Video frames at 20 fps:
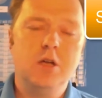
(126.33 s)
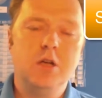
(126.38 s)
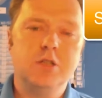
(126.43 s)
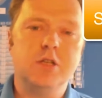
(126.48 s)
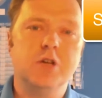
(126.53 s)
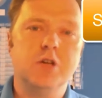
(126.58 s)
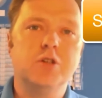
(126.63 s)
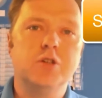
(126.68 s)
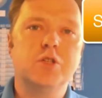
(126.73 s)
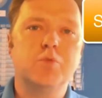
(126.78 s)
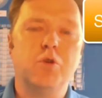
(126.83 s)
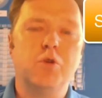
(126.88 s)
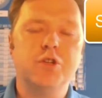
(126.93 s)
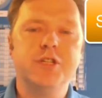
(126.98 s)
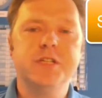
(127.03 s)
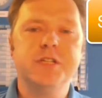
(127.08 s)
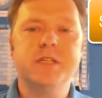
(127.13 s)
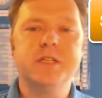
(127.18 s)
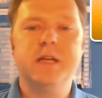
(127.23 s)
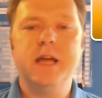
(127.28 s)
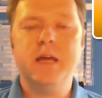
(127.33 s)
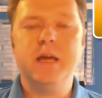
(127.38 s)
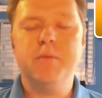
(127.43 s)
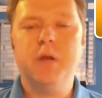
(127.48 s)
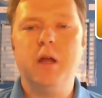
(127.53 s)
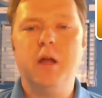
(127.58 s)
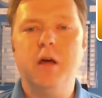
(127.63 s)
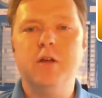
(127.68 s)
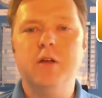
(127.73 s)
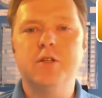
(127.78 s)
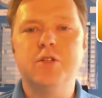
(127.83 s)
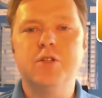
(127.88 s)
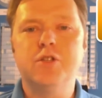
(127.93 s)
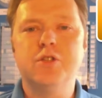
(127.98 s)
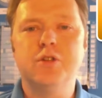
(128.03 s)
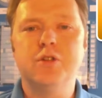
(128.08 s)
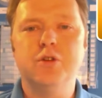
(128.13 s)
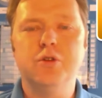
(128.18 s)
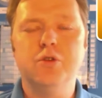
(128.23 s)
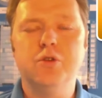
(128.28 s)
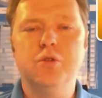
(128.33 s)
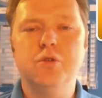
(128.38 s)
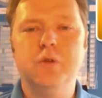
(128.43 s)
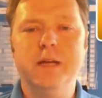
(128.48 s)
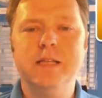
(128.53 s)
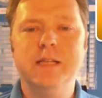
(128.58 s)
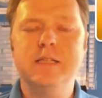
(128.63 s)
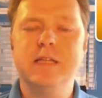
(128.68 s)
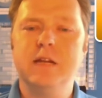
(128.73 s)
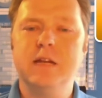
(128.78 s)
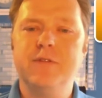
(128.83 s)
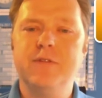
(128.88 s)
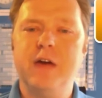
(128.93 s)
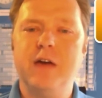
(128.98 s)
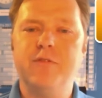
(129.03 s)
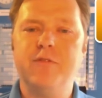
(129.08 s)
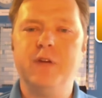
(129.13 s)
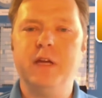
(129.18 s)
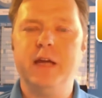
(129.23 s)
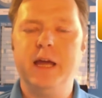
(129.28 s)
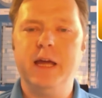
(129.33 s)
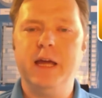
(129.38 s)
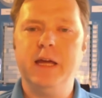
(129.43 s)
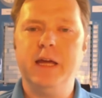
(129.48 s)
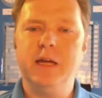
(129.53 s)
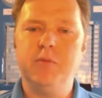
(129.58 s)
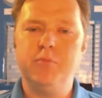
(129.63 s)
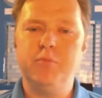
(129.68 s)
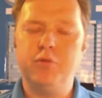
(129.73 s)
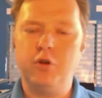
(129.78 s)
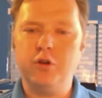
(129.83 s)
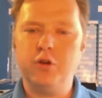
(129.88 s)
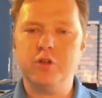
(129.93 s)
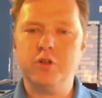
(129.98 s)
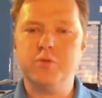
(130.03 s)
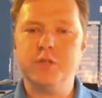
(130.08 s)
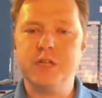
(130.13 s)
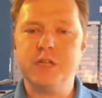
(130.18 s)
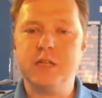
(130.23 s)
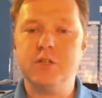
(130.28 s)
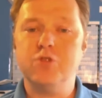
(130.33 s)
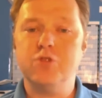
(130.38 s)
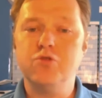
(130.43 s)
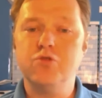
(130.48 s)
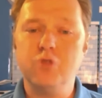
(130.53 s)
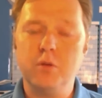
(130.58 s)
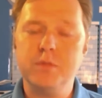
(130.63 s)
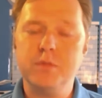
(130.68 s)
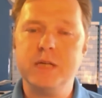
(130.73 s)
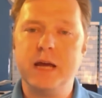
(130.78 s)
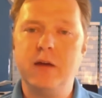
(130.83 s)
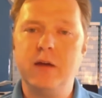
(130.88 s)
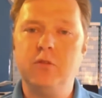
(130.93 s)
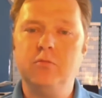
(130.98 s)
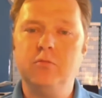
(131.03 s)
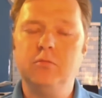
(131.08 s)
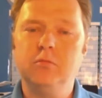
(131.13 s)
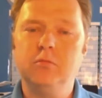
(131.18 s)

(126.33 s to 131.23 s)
So swatches enable us to, instead of having a product which has a drop down